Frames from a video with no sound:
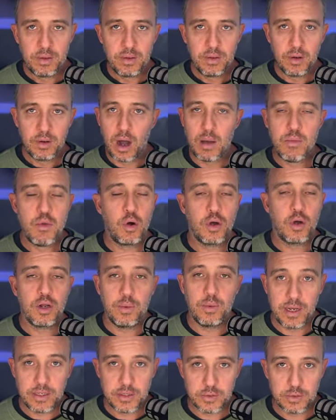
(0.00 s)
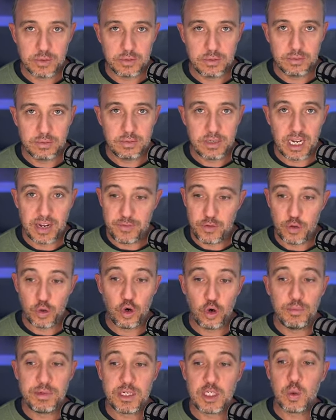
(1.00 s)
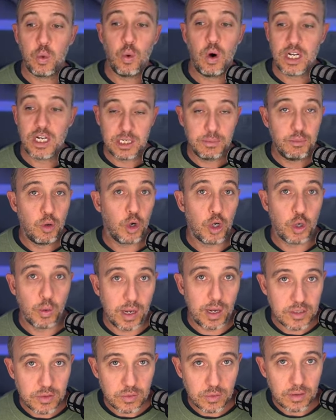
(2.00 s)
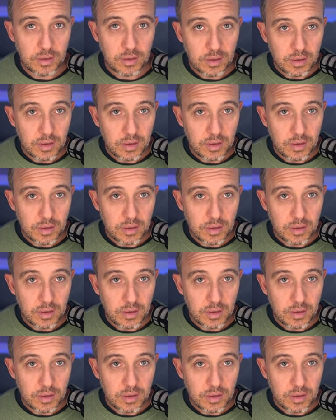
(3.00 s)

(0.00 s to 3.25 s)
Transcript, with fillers: I'm not going to answer it. If you call me twice, I'm not going to answer it.